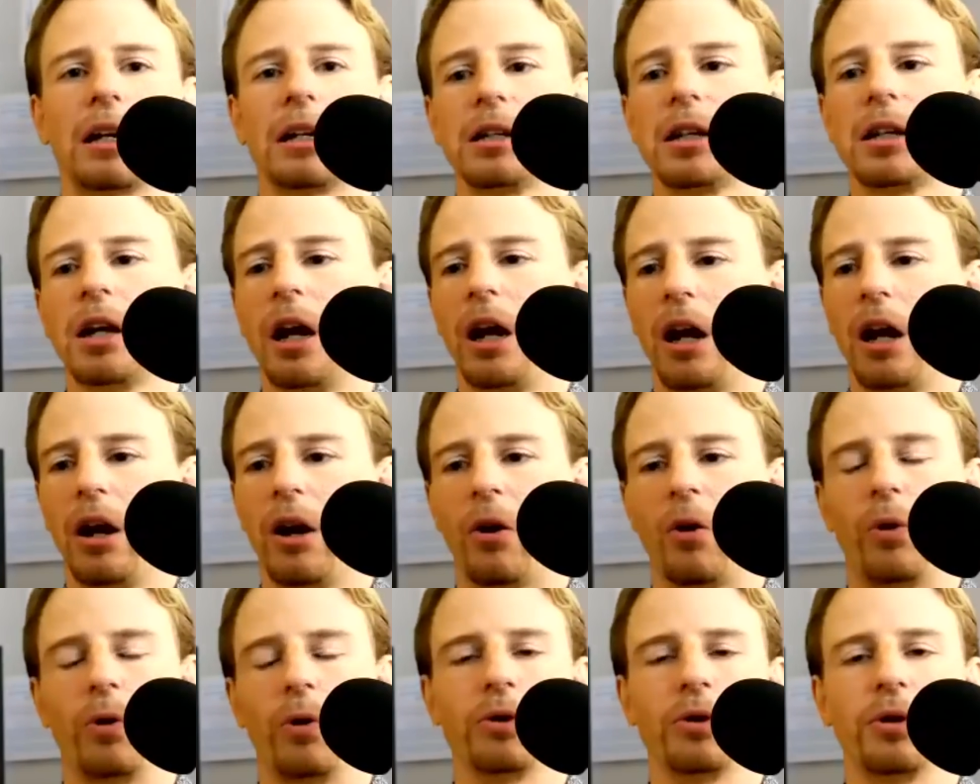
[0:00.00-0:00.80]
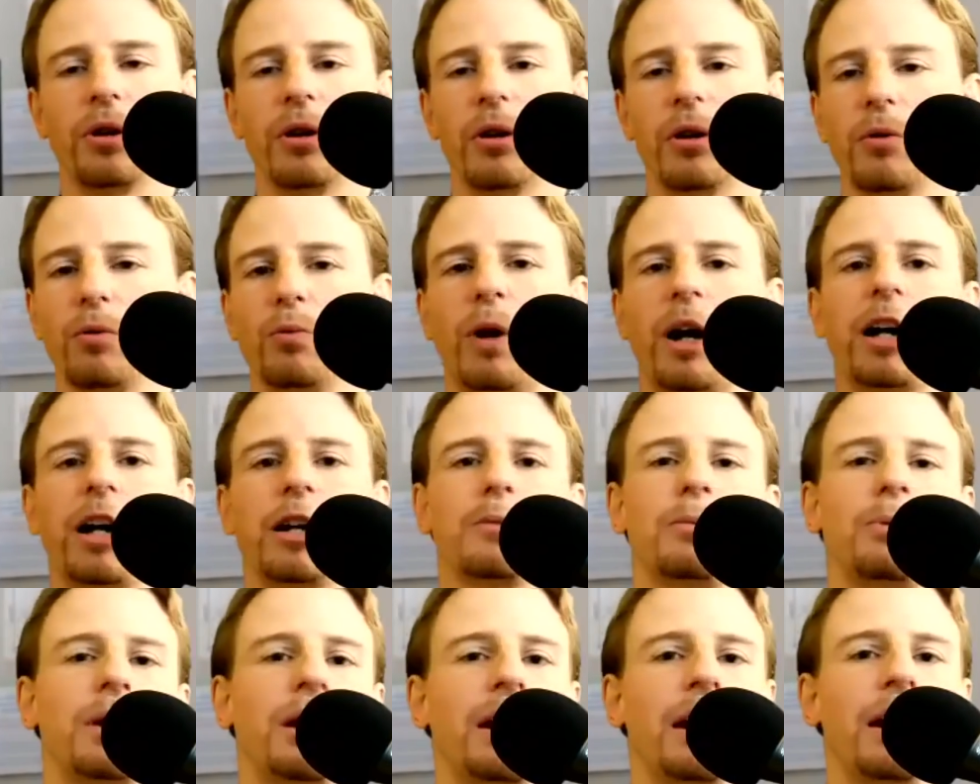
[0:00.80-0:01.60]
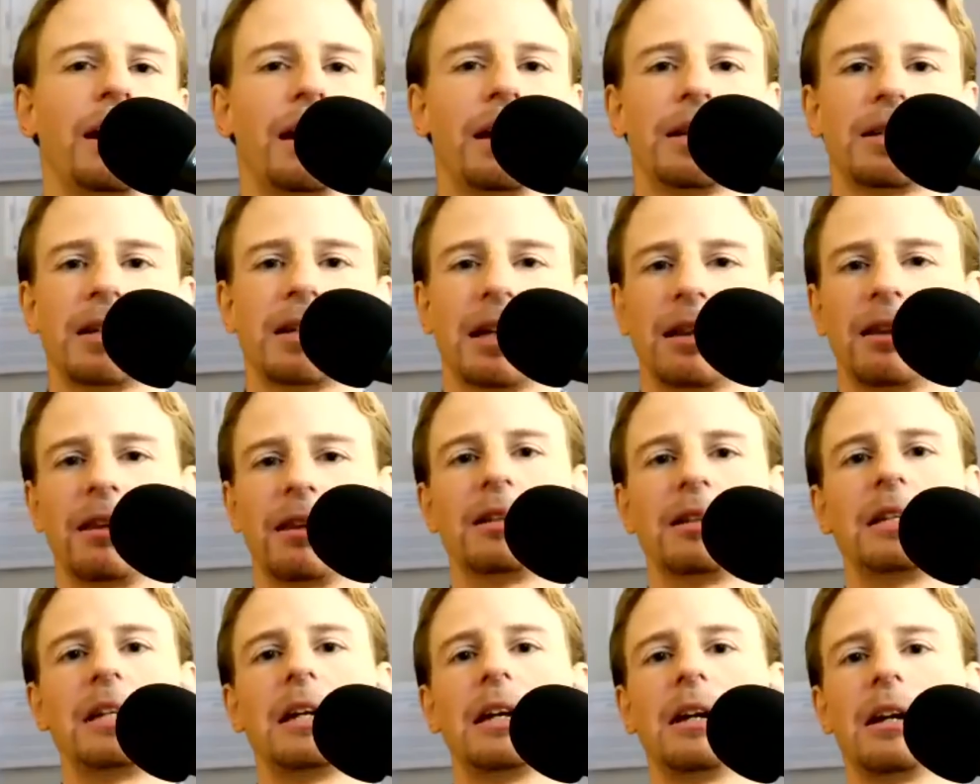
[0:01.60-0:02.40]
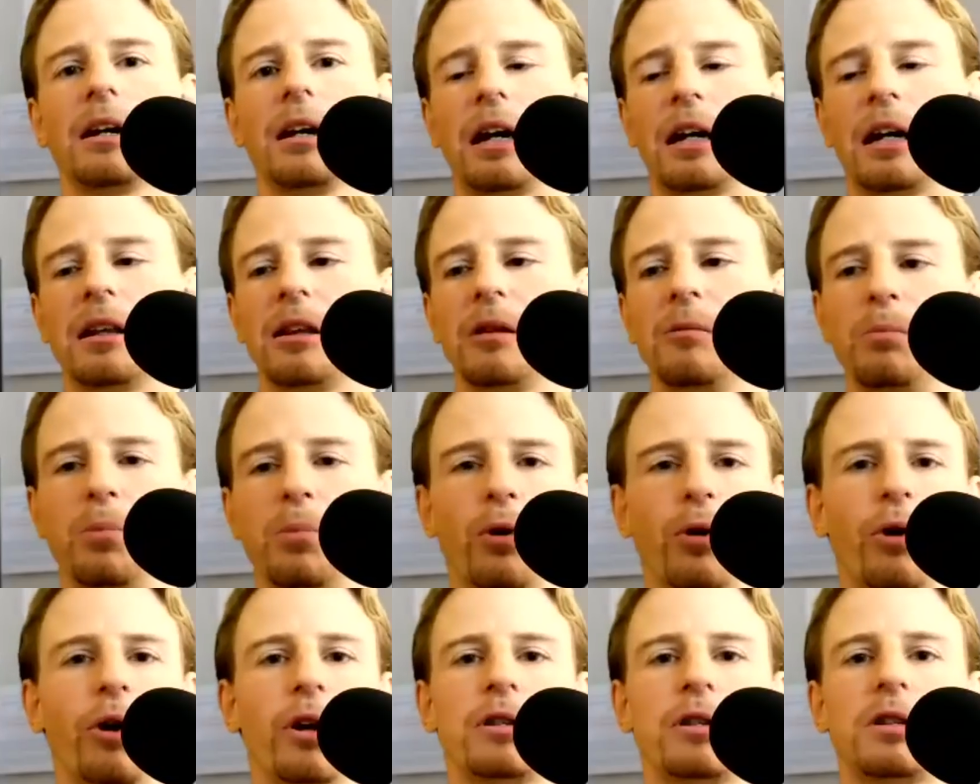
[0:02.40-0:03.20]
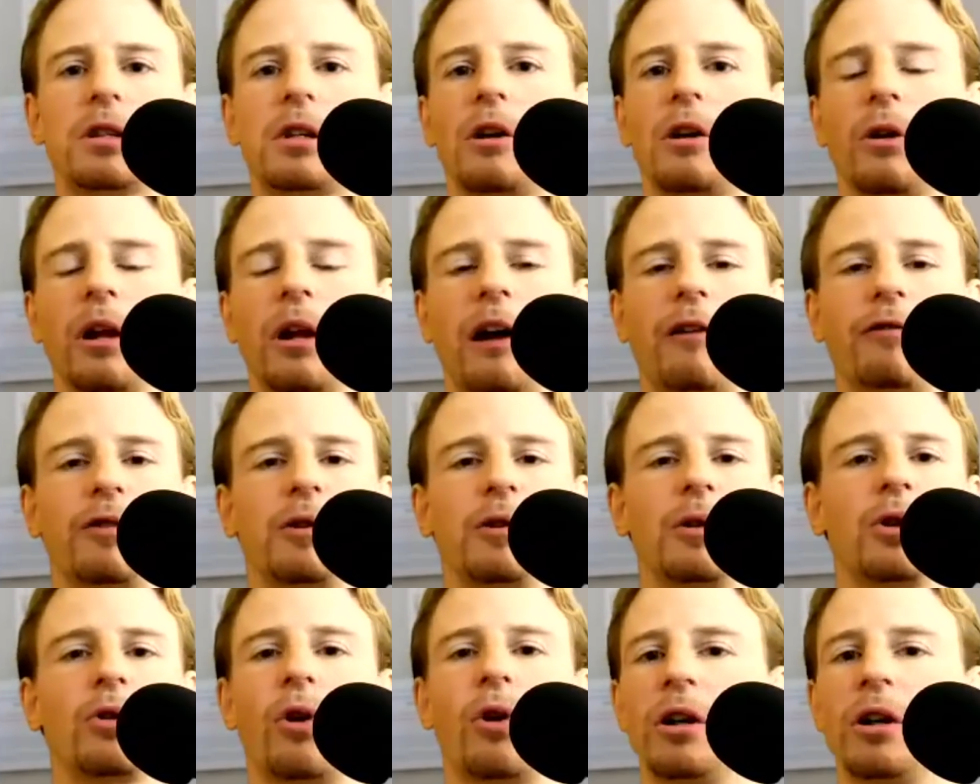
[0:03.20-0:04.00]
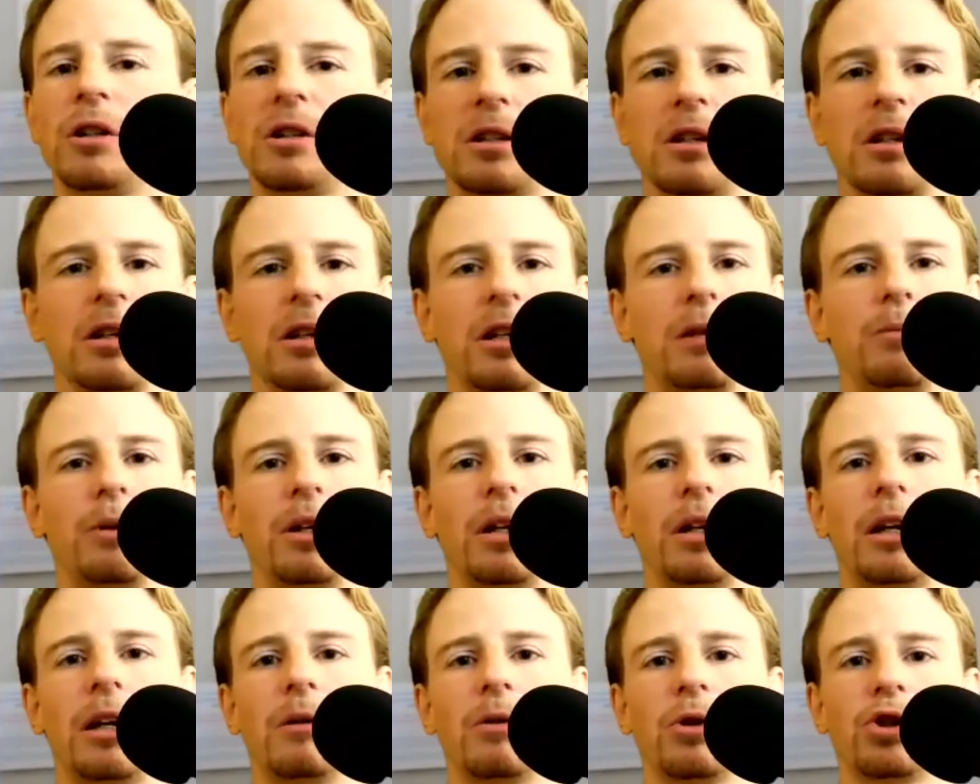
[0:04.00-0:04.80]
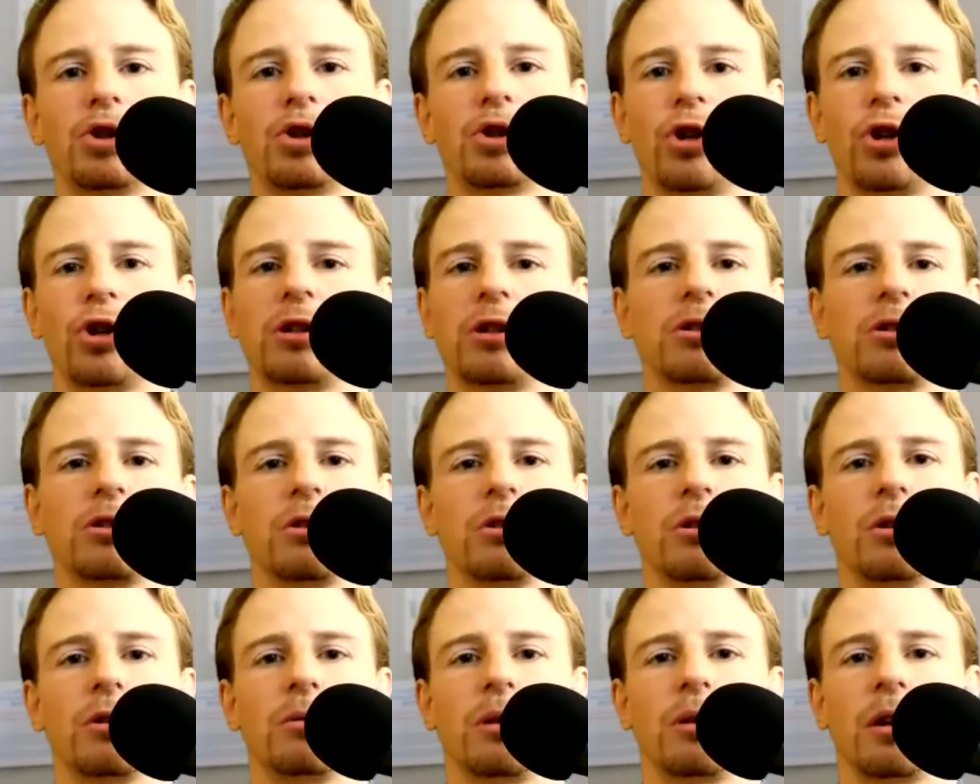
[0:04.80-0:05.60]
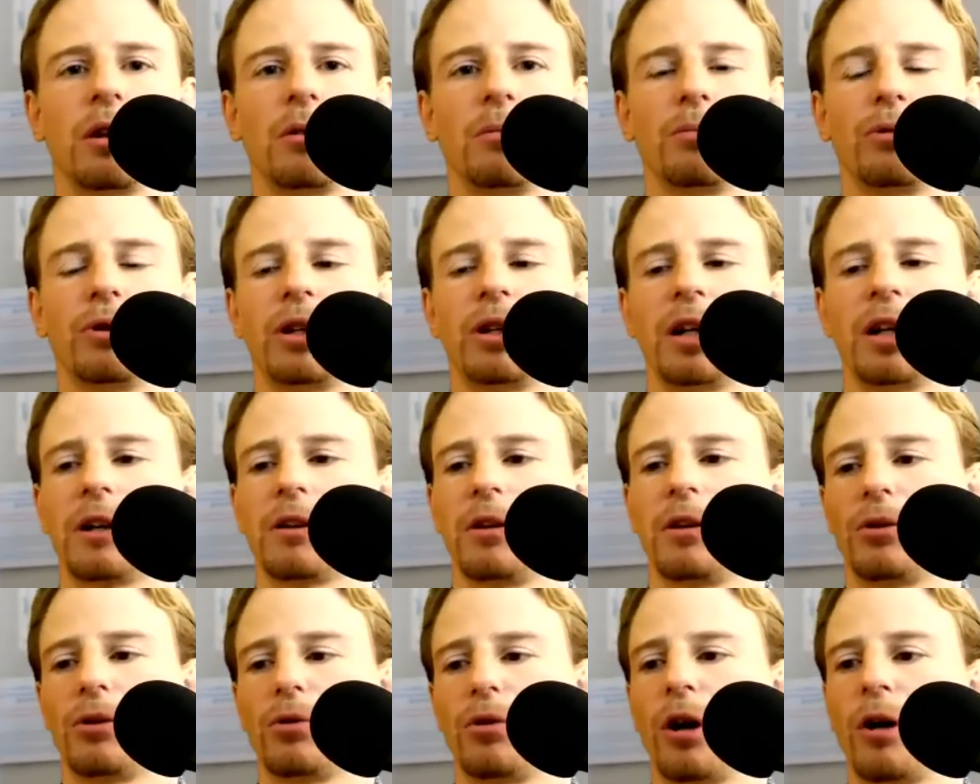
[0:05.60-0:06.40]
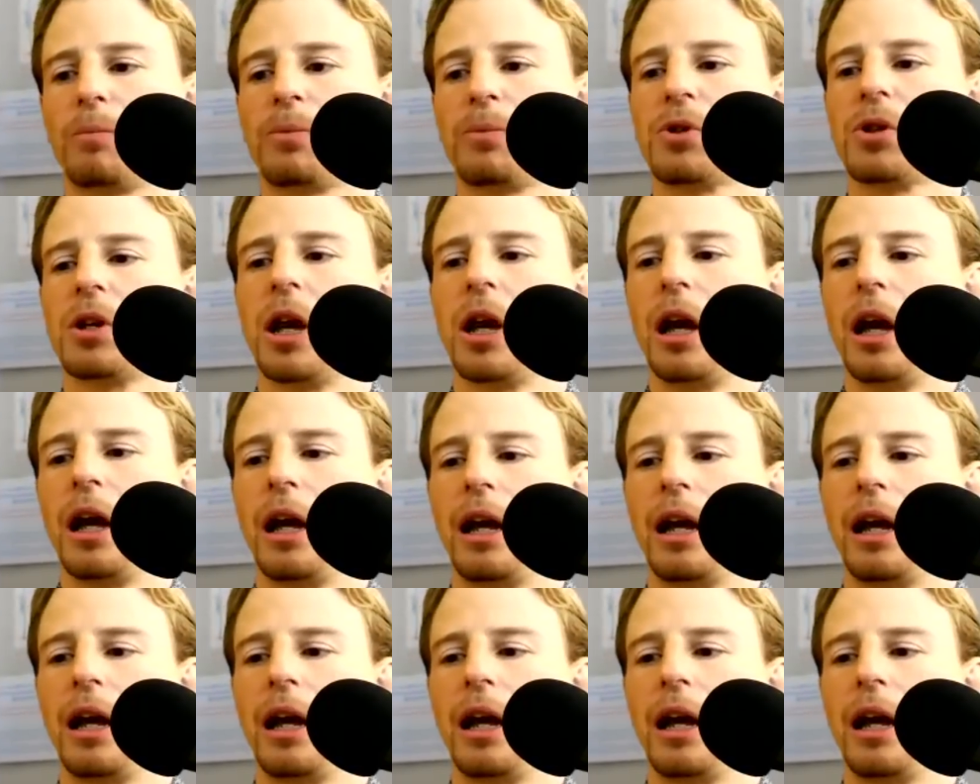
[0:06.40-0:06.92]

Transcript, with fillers: And all the wild pigs and the deer and the birds, they all have to constantly be shot to um, protect the crops.